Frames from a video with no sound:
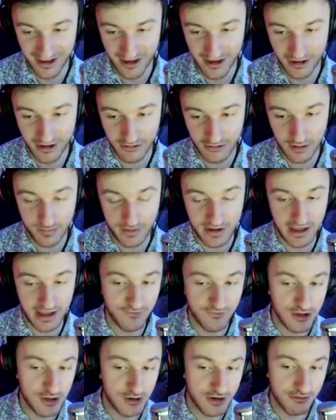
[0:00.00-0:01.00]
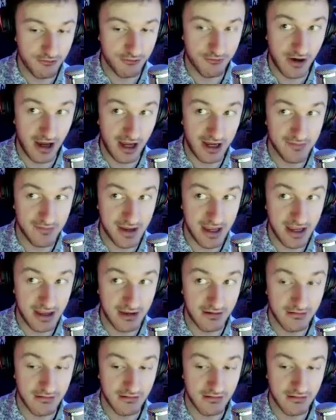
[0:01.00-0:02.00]
Crippy, if you can find me
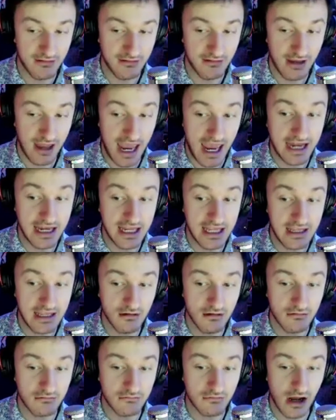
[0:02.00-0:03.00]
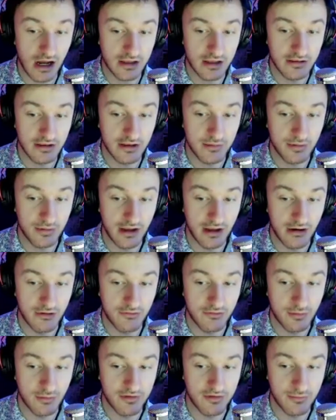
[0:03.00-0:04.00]
any Rocket League player
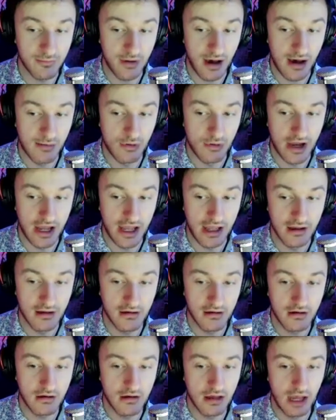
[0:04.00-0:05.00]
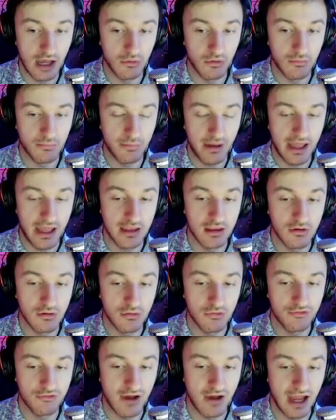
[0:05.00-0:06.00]
from Zimbabwe, I will pay you
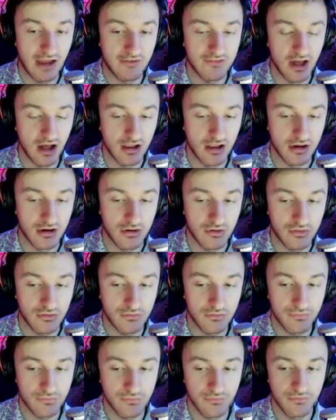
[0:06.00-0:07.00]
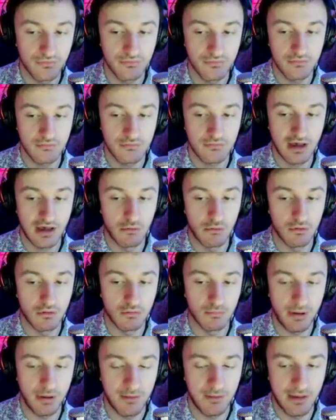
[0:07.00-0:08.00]
$5. I will
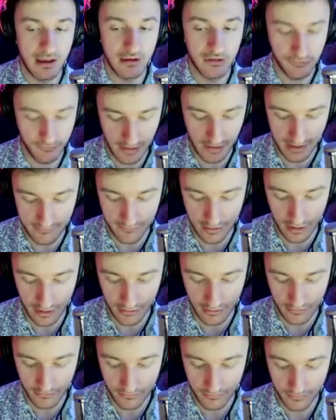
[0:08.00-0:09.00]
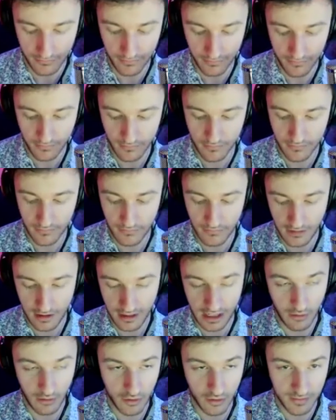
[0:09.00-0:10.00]
PayPal you $5. And I
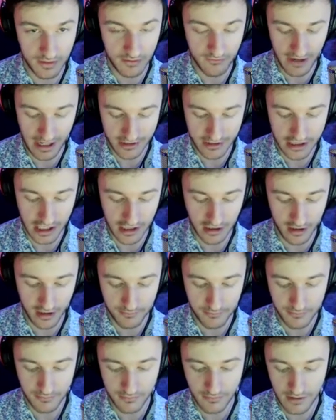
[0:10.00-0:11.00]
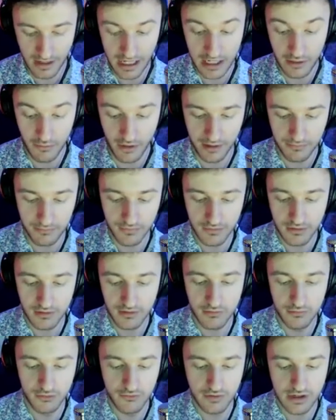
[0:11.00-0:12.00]
will be fact checking. Anyway,
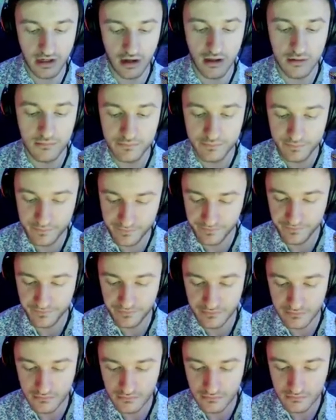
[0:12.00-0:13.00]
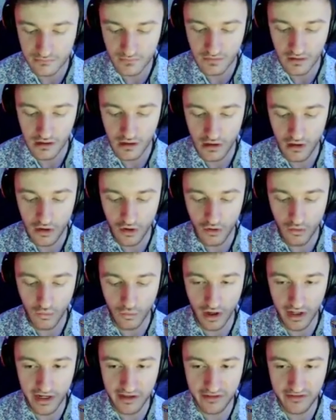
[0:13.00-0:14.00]
moving on.
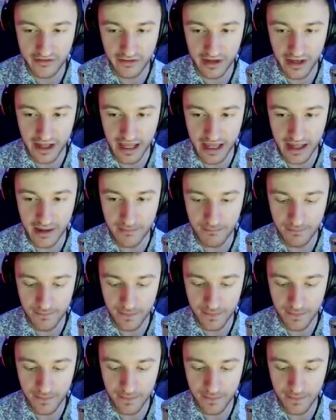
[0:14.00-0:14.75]
What is the name